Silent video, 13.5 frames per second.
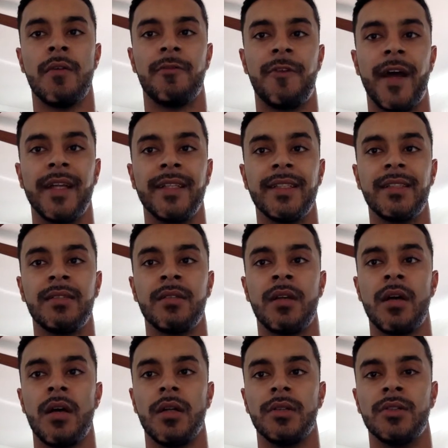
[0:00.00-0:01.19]
finding
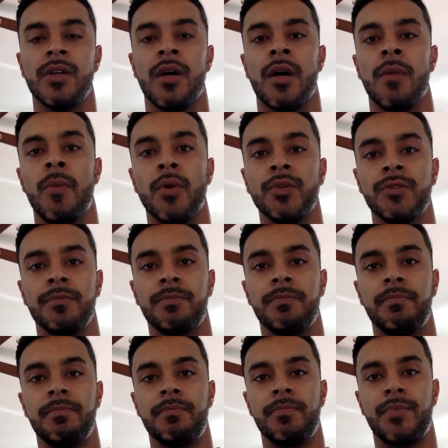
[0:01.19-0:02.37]
the most
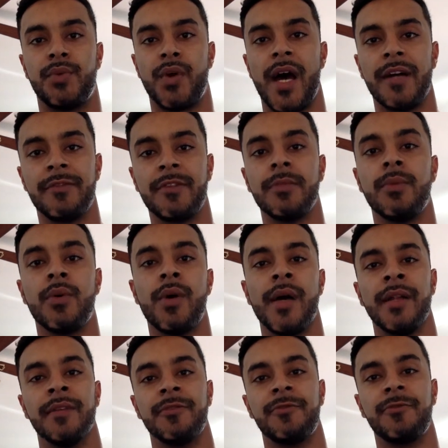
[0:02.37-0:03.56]
profitable
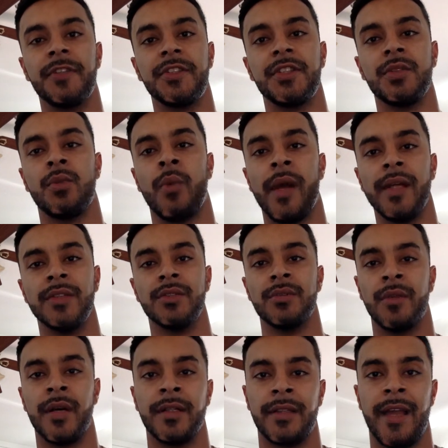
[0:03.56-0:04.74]
and efficient way to
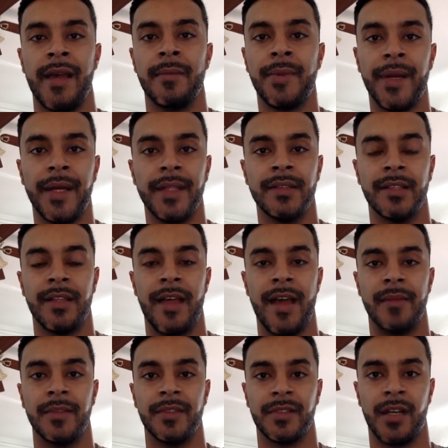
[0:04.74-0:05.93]
run campaigns on
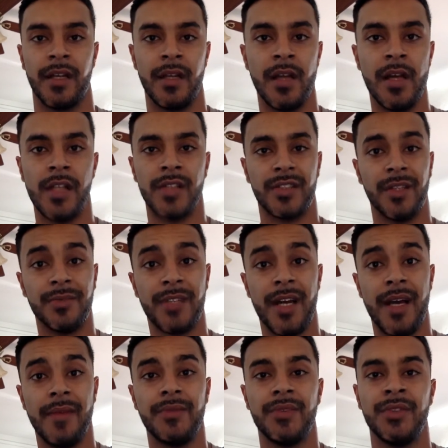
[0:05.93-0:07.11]
Amazon.
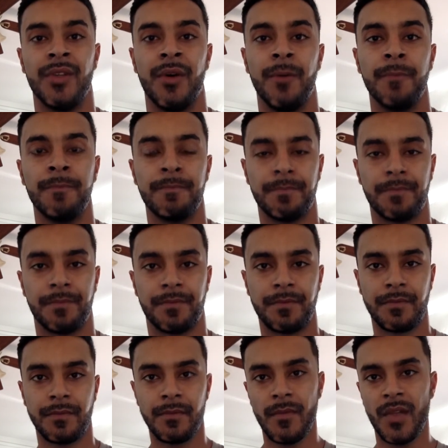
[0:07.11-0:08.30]
Sometimes,
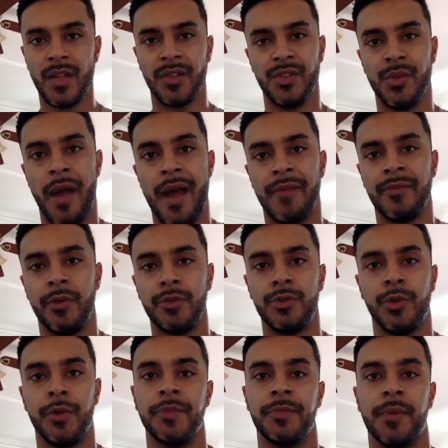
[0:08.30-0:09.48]
you have no
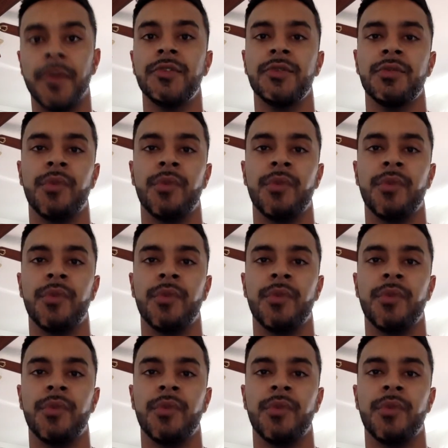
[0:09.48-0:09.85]
choice but to